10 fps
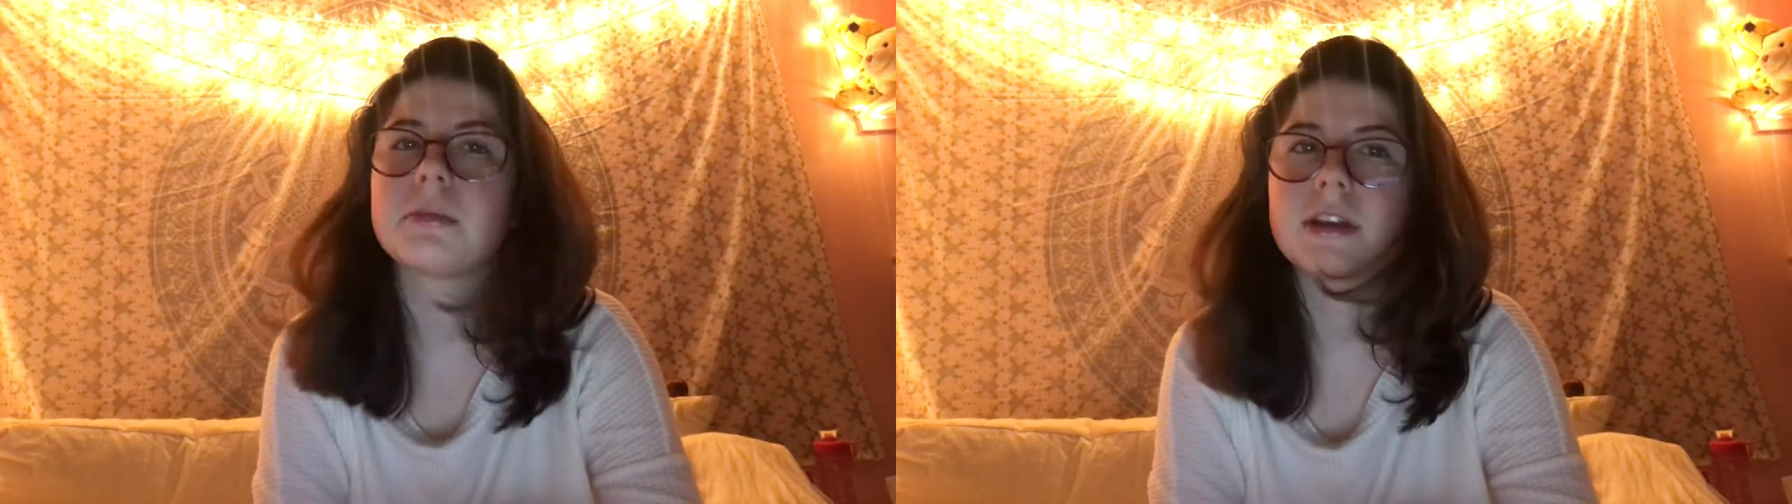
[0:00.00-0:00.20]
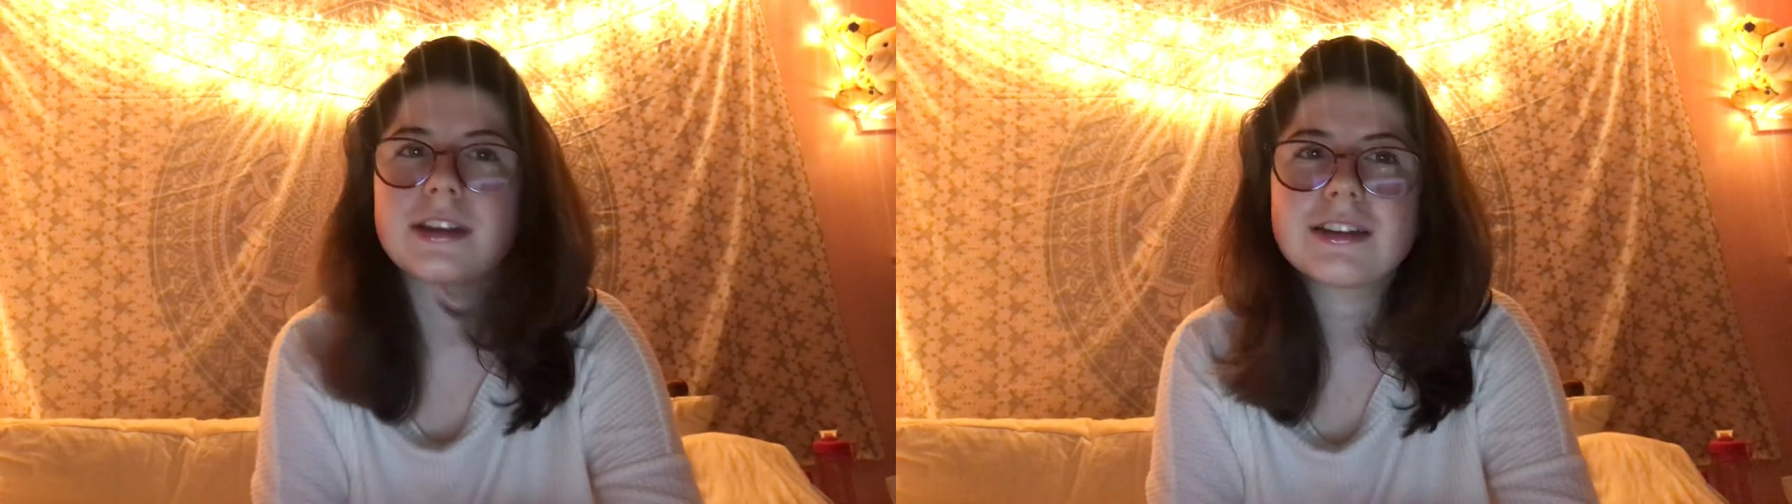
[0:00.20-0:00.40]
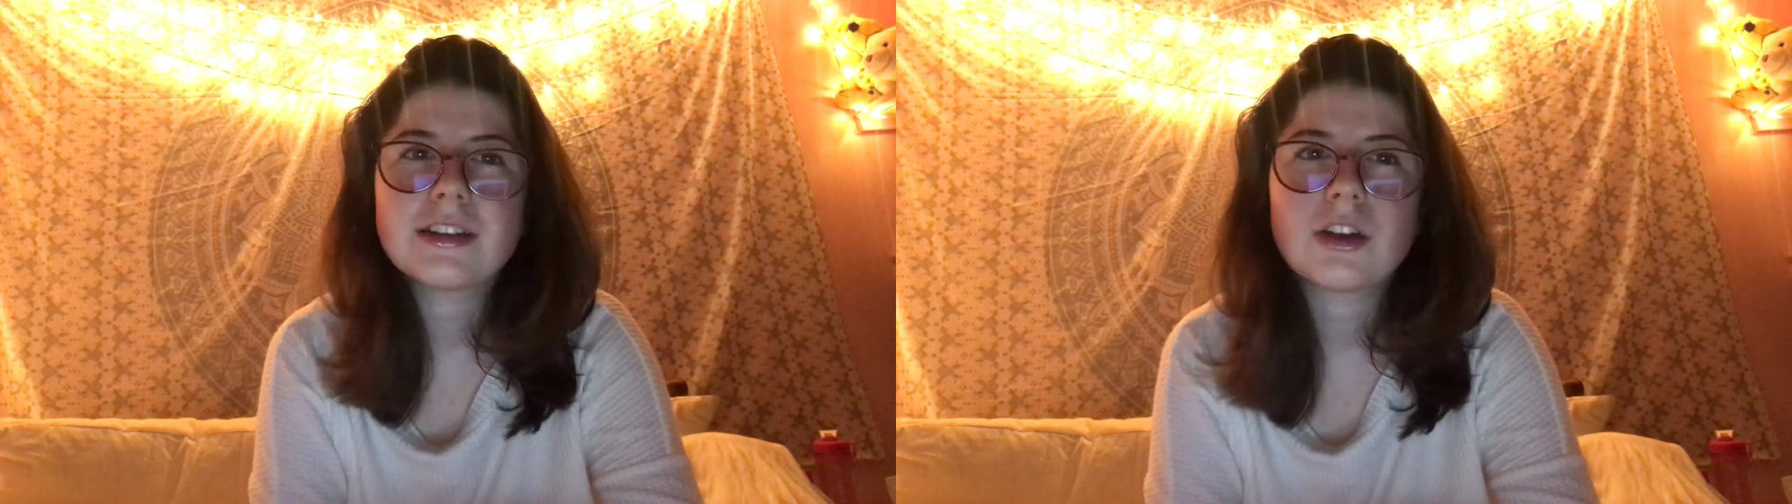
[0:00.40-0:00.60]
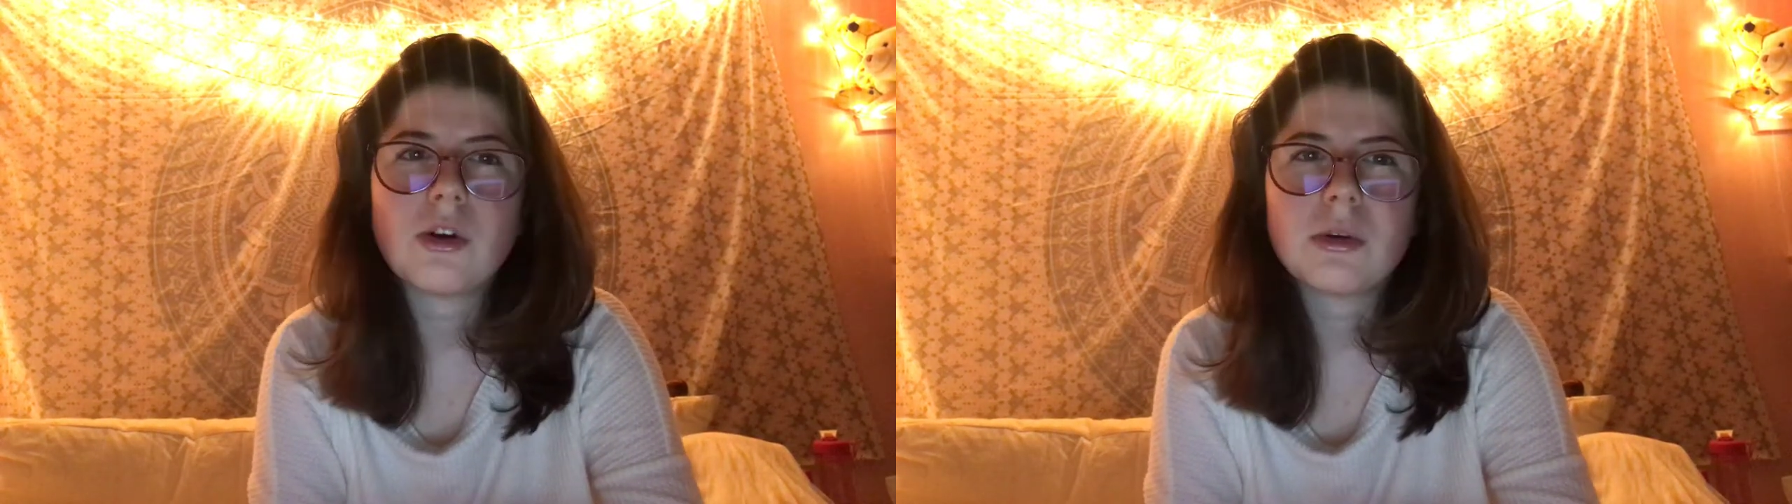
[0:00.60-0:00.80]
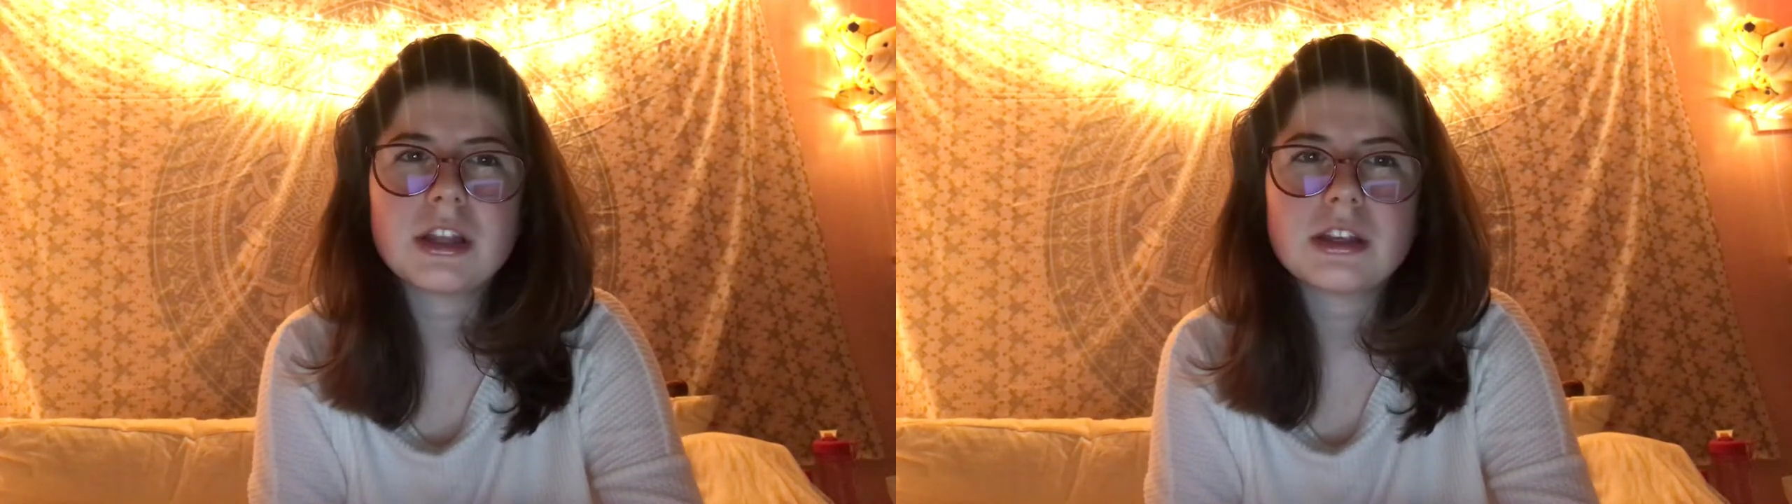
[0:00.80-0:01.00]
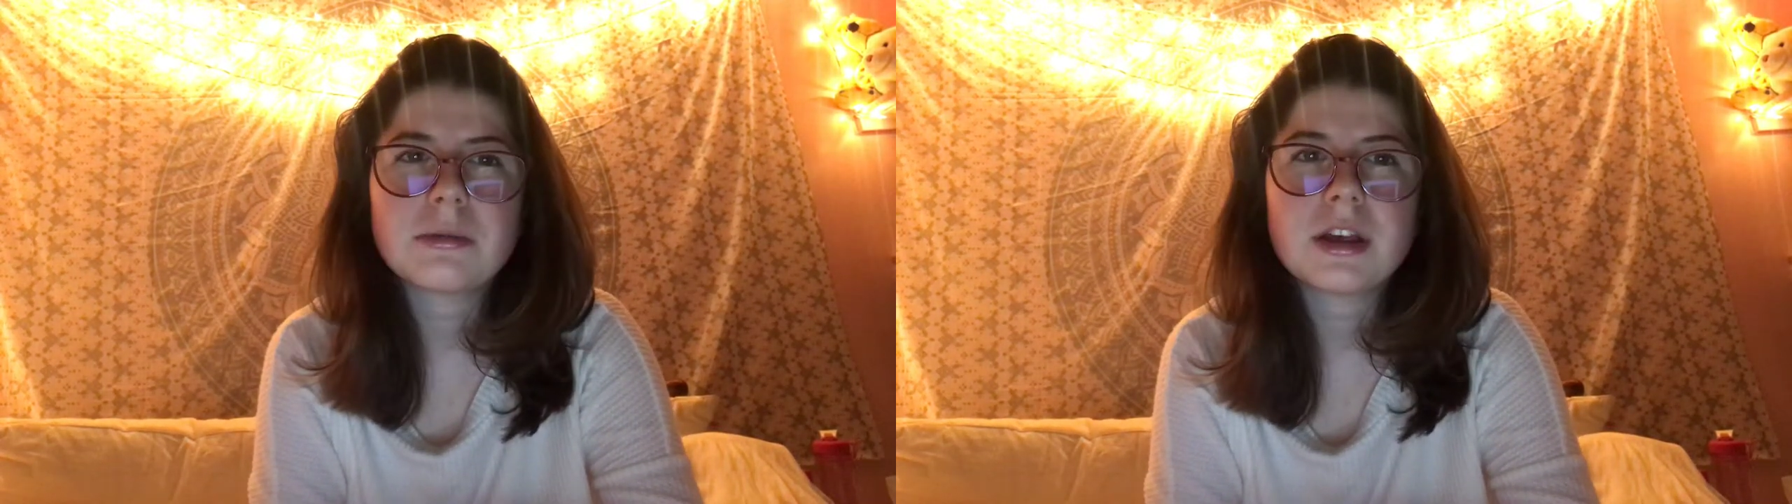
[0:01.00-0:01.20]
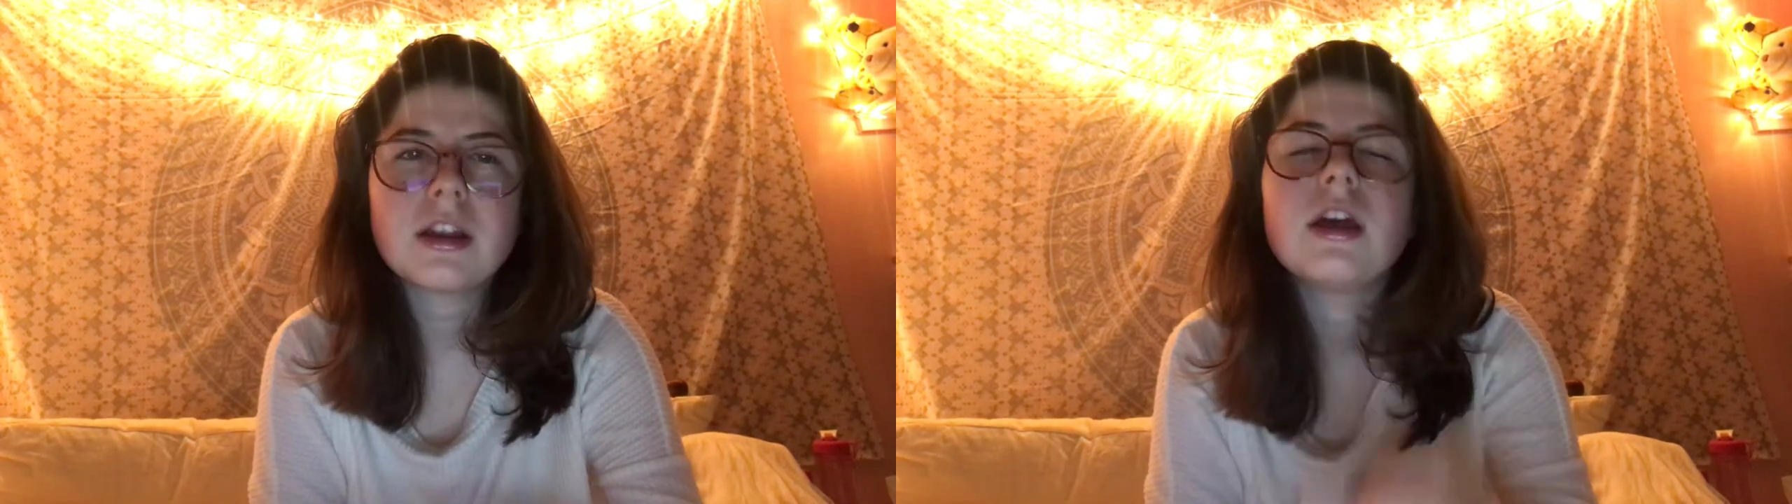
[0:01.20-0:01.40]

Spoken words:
like, going to bed.